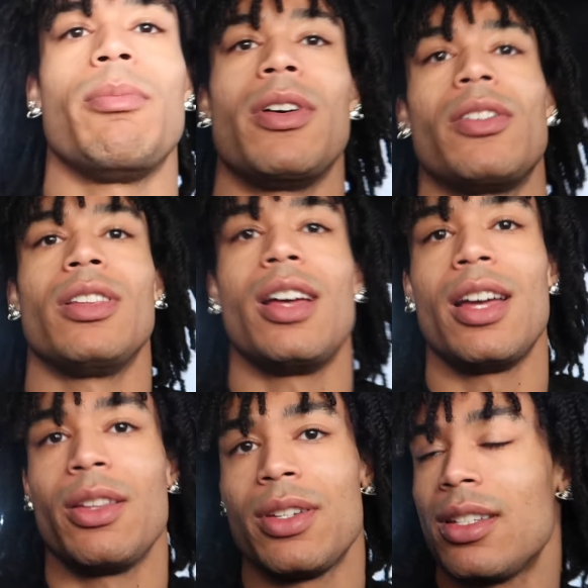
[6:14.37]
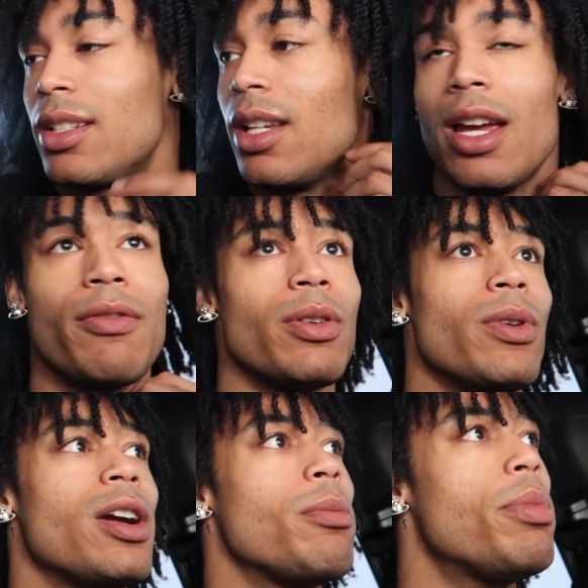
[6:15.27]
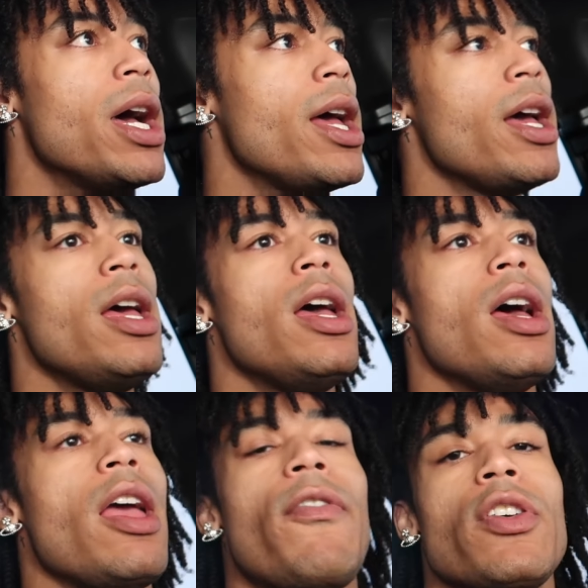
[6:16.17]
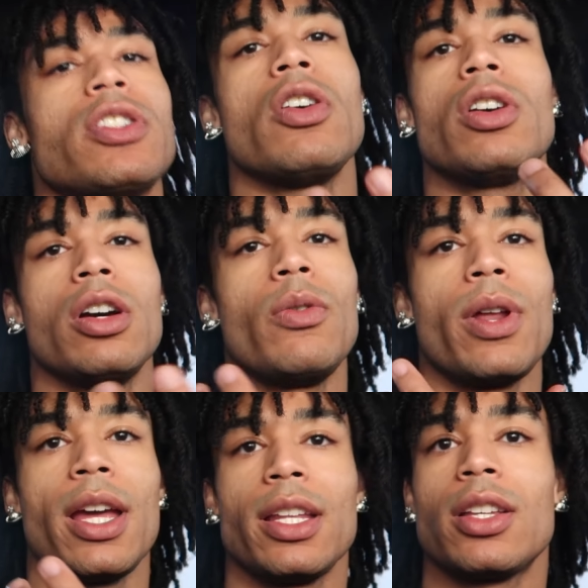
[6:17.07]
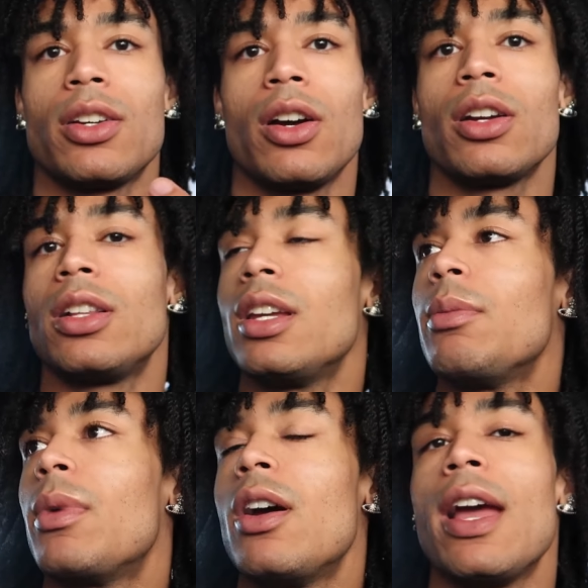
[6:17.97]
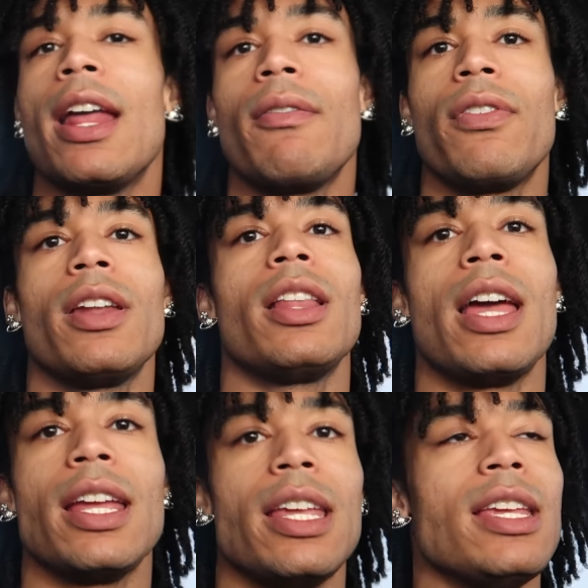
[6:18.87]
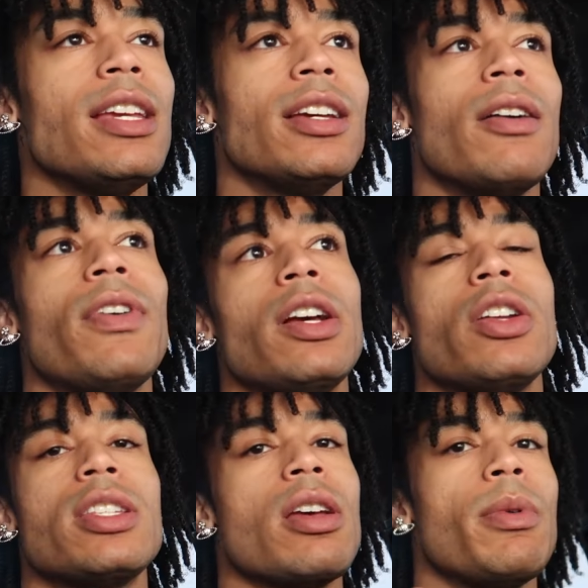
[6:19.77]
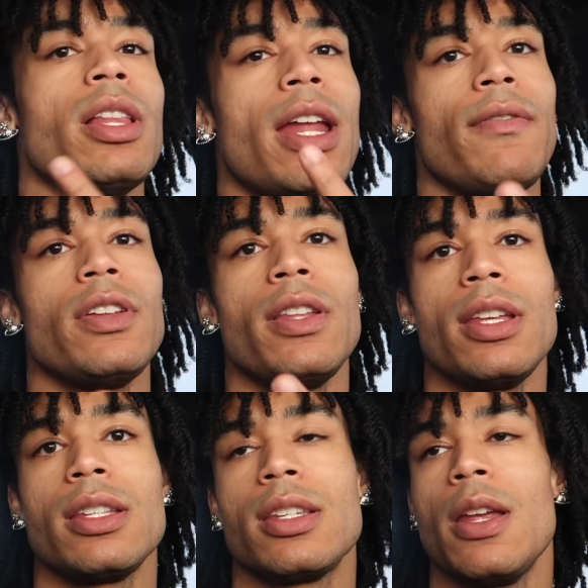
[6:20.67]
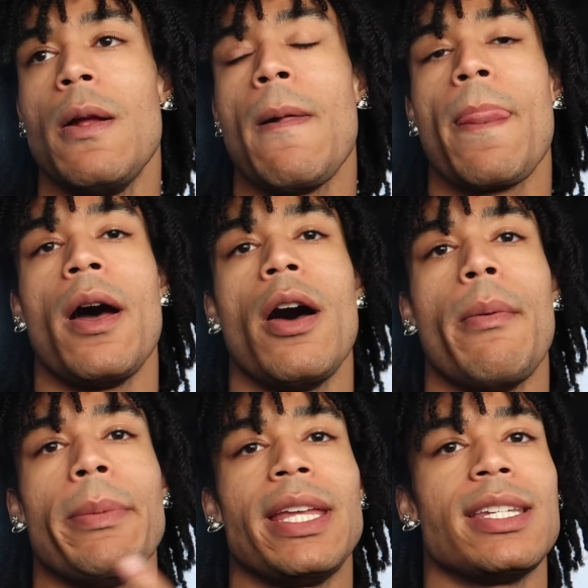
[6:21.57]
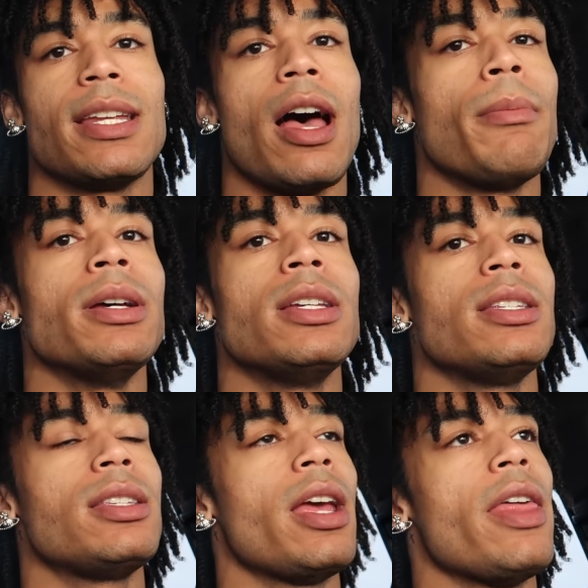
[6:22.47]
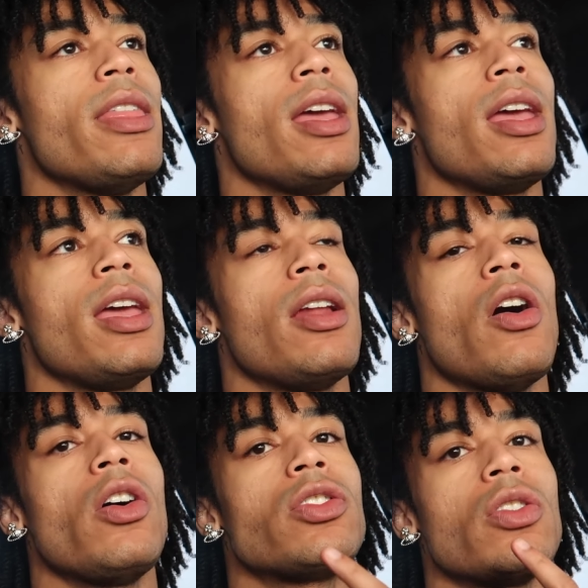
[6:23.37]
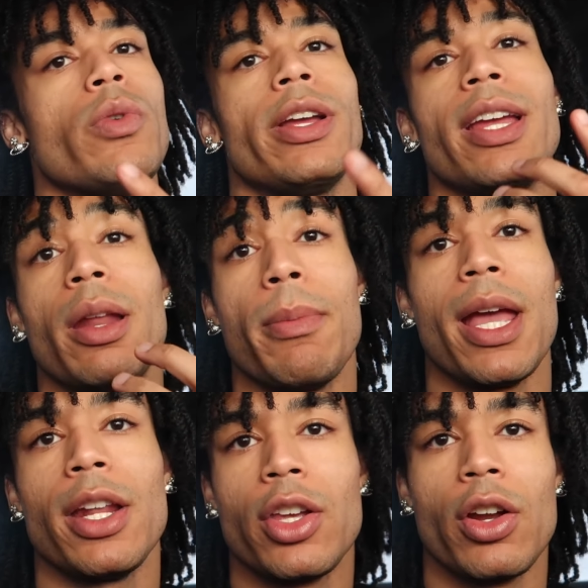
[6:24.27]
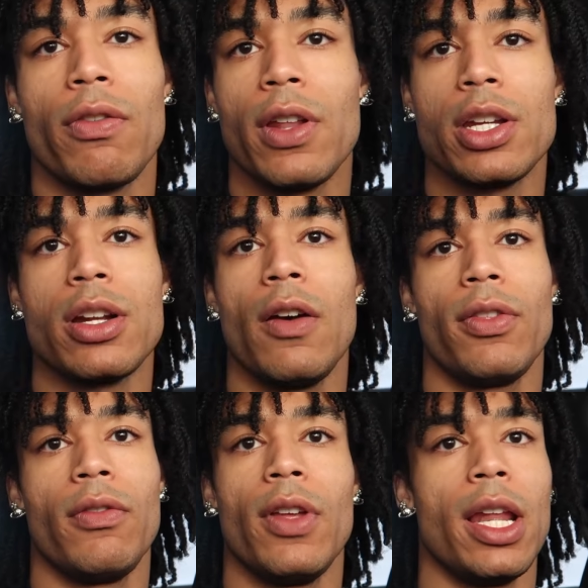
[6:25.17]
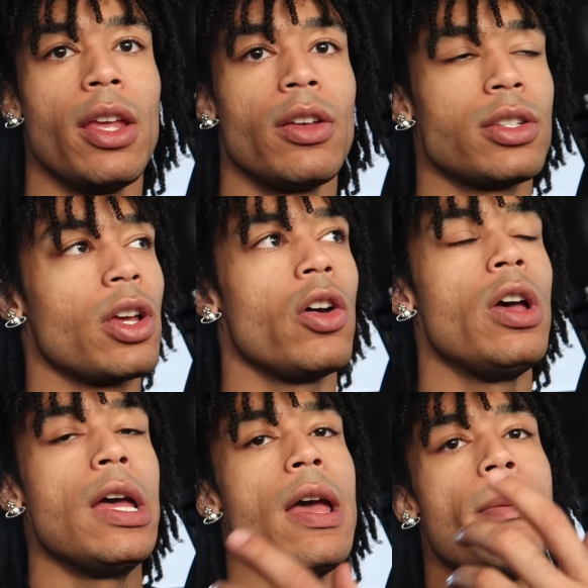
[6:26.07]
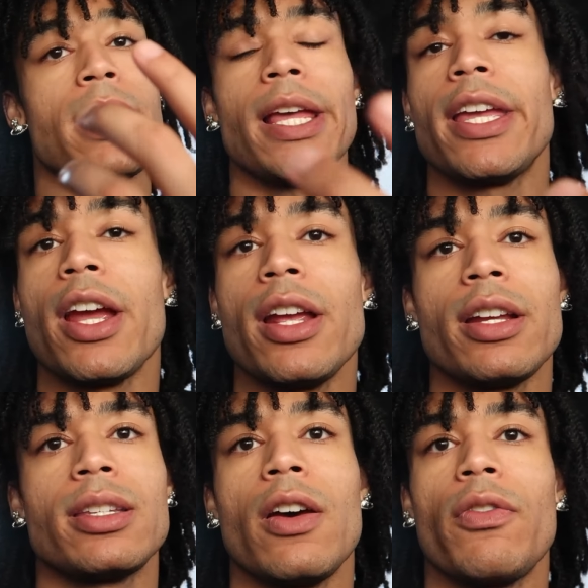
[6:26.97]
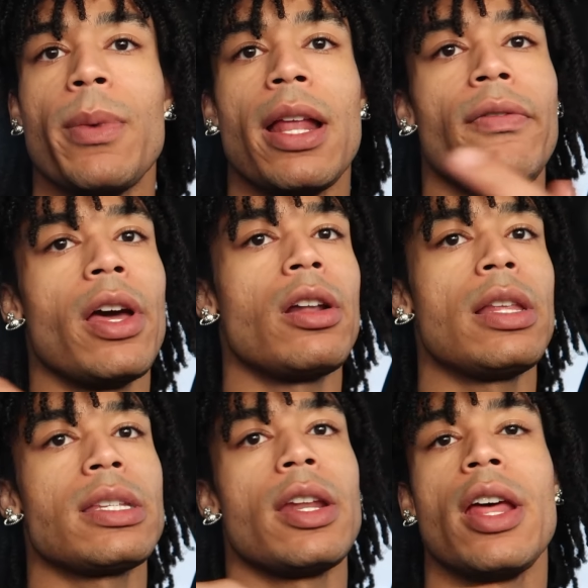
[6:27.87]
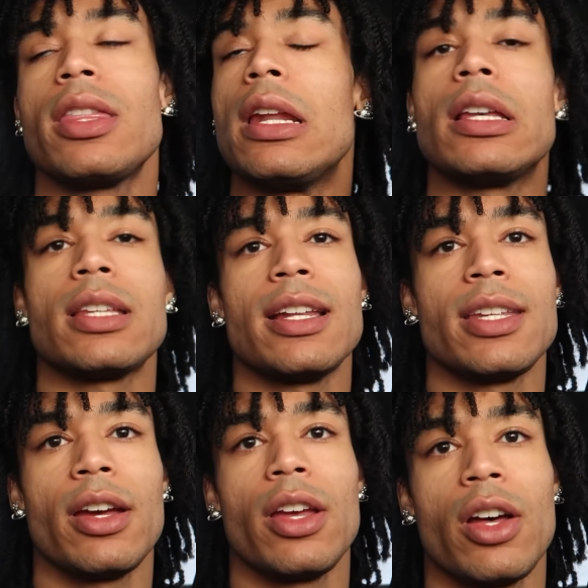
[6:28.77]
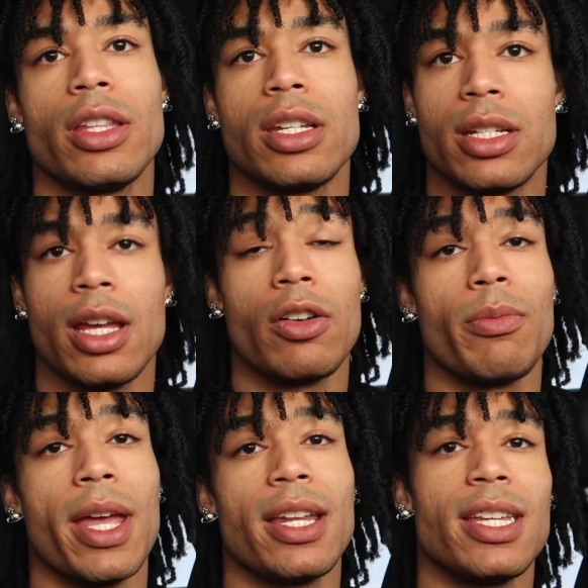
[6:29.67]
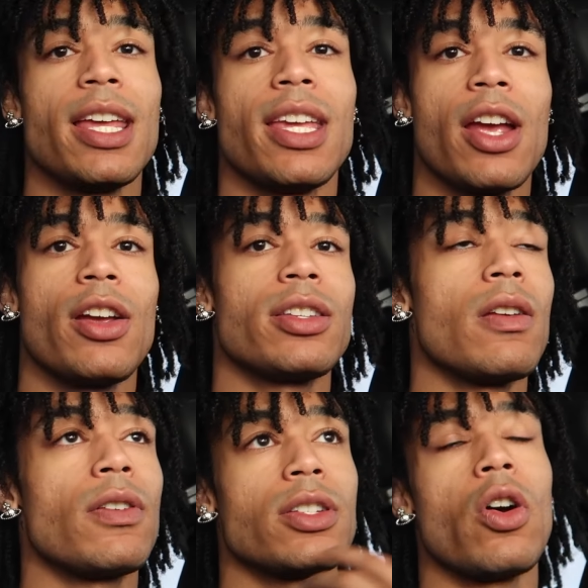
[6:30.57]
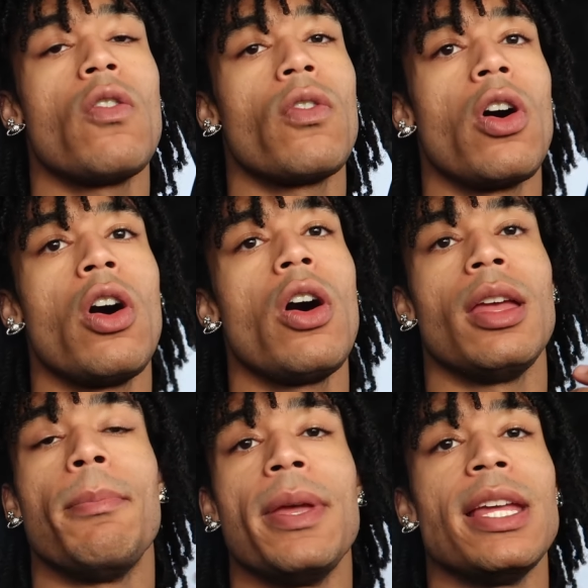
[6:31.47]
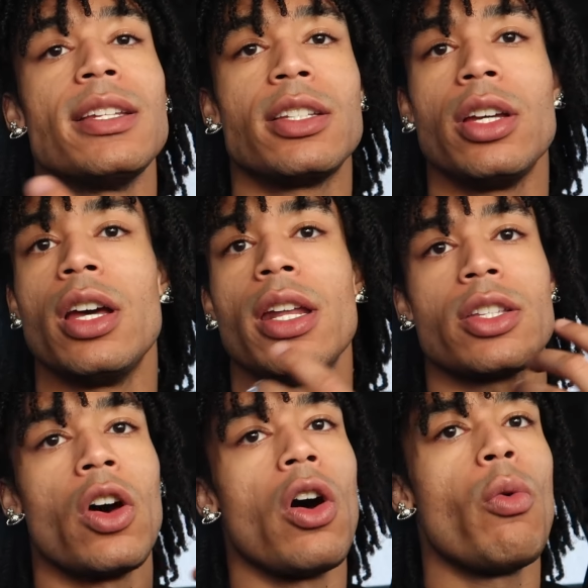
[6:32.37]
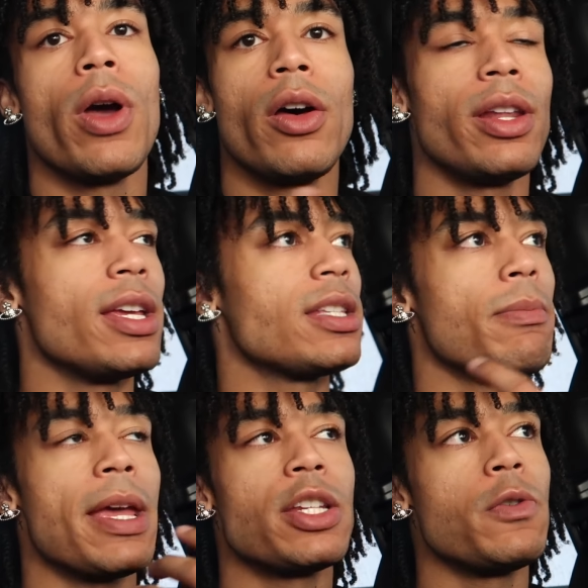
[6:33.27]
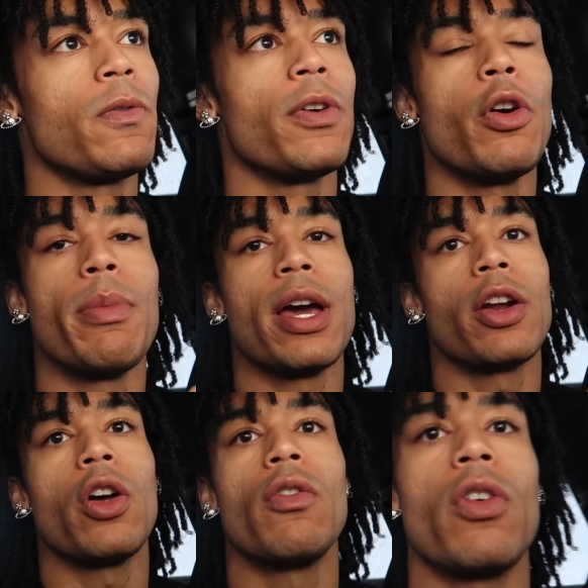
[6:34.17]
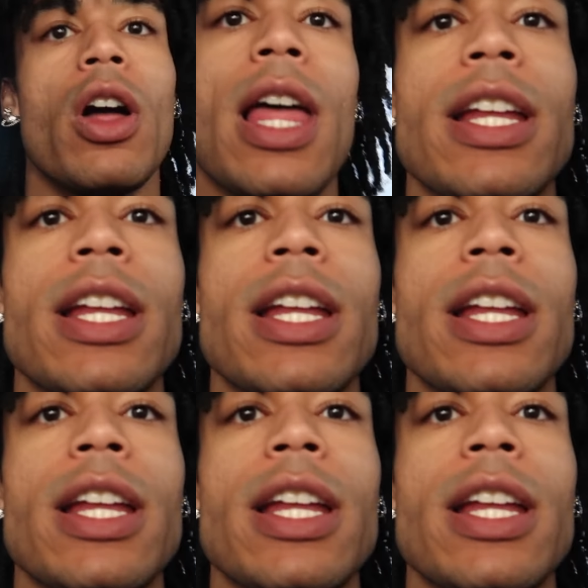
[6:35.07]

I'm not gonna lie, there's shit everywhere. But it feels so good when I get the car clean, bro. And I'm finna like eat good. I'm finna go to Summerlin after this. Um, I'm gonna get Zaba's and then also we're gonna get a manicure to finish off the video. So take care of yourself man if y'all don't listen to nothing else i tell y'all on this channel man take care of yourself because overall it means good it's all wellness it makes you feel better overall